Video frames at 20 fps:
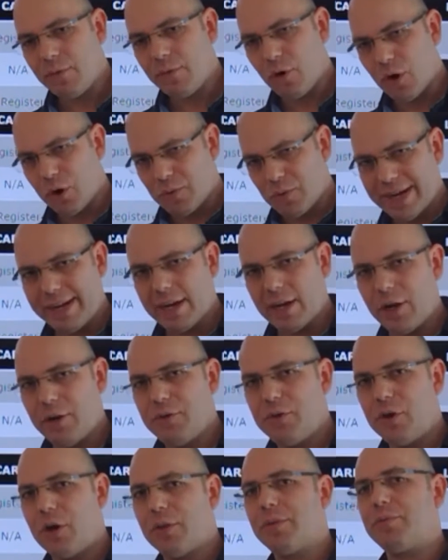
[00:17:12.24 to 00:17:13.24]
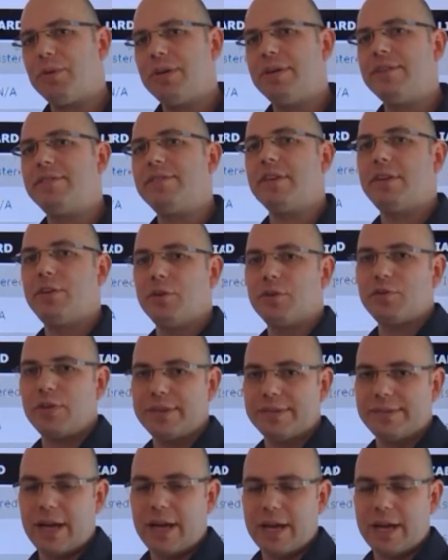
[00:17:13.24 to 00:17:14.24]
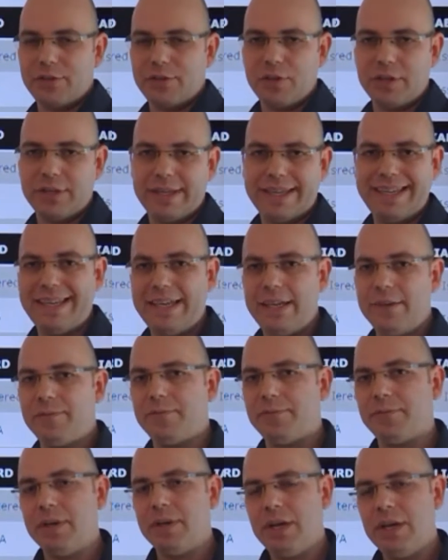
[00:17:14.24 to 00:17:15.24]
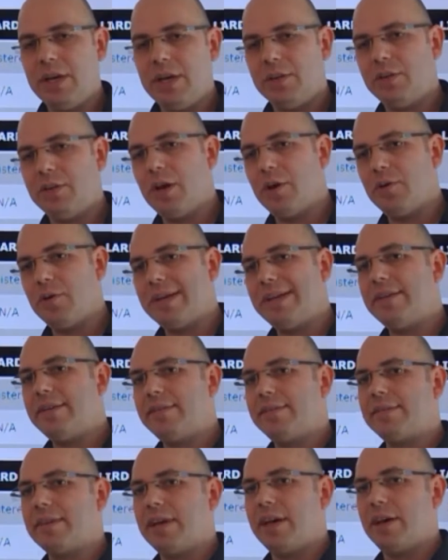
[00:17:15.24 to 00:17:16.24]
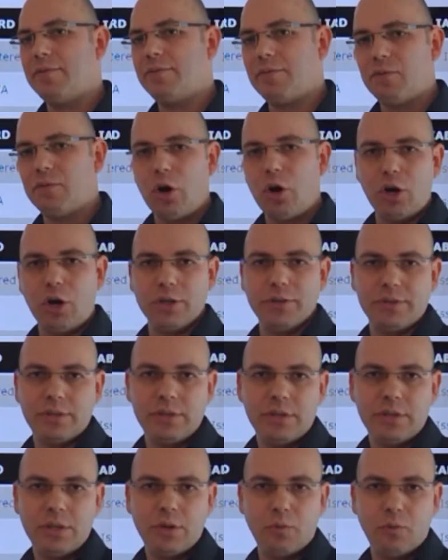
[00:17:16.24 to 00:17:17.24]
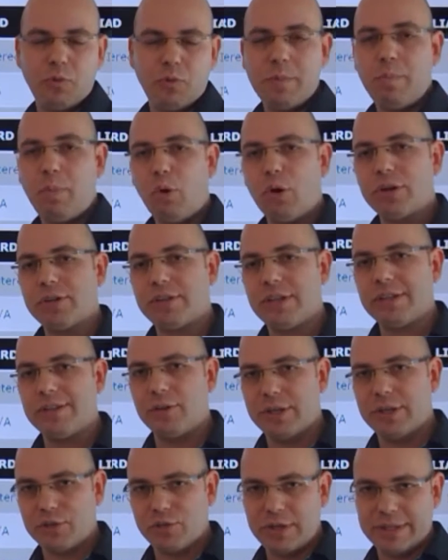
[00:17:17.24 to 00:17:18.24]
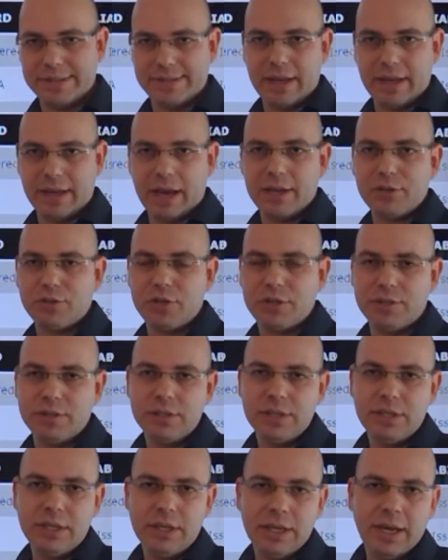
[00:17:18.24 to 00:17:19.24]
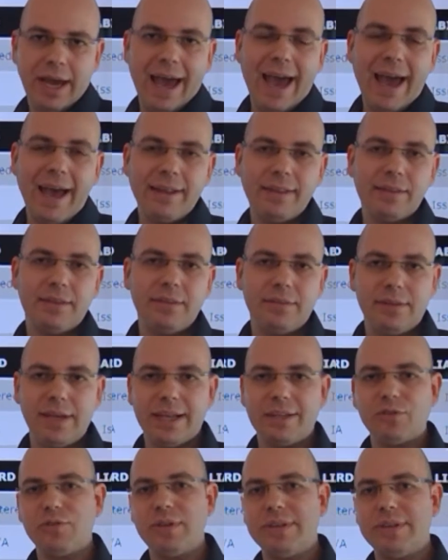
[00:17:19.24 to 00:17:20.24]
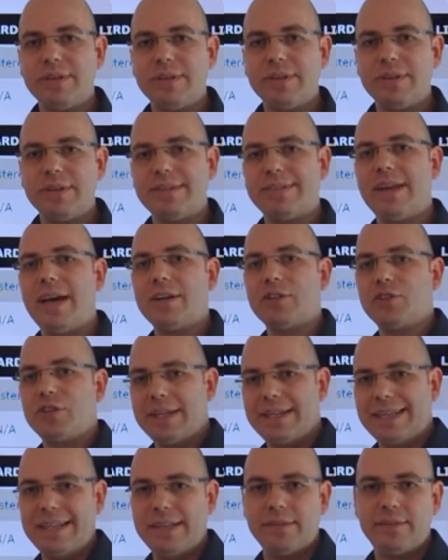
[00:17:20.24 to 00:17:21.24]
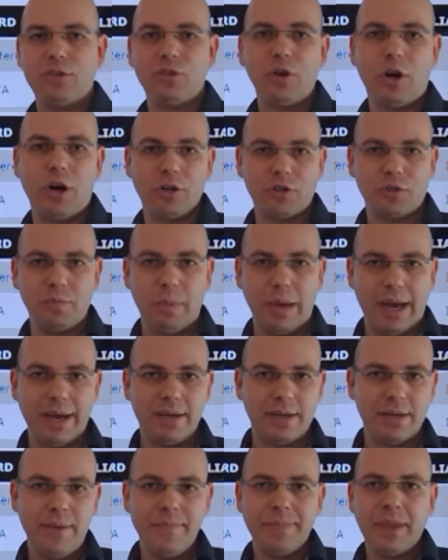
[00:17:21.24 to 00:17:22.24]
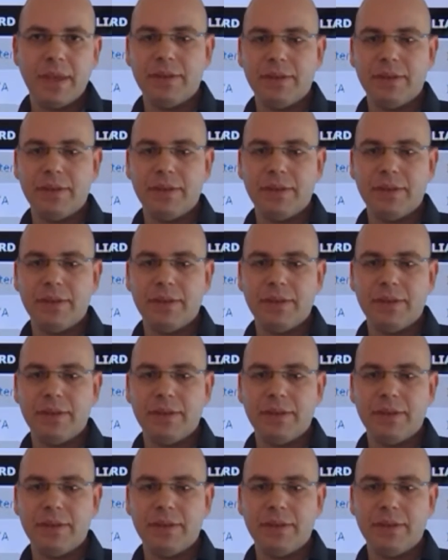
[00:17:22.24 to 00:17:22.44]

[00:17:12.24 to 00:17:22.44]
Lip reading: for a regular non-3D Secure transaction, if there is fraud reported on a transaction and that transaction is charged back,